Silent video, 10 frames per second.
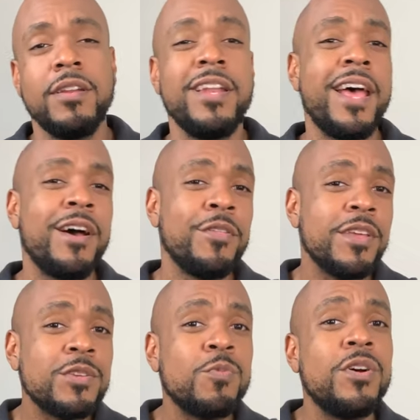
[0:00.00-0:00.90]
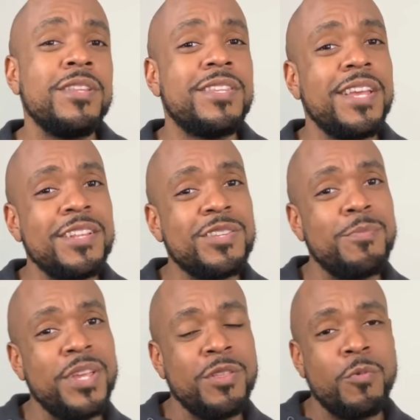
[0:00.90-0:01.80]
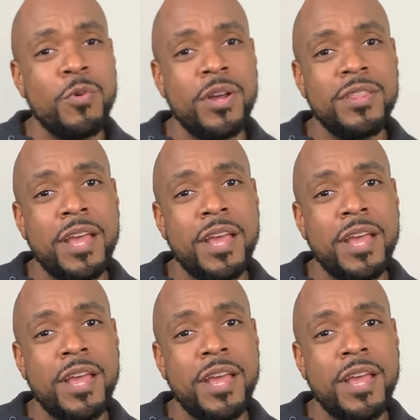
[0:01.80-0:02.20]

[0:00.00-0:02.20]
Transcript: Now this one tends to be the one